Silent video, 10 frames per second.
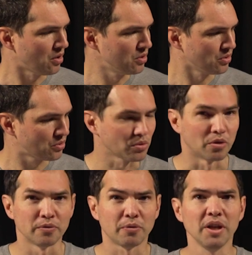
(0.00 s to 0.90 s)
on your
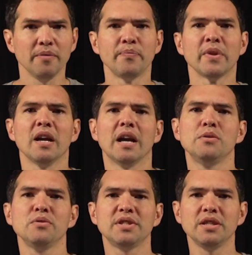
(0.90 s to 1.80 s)
QCore 3
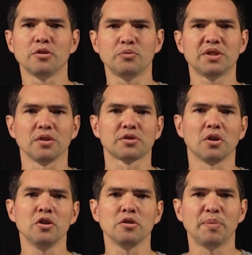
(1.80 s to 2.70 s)
and you'll see the results
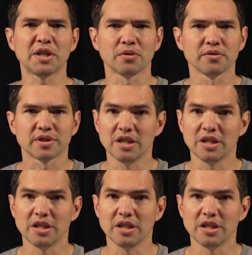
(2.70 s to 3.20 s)
on your pixels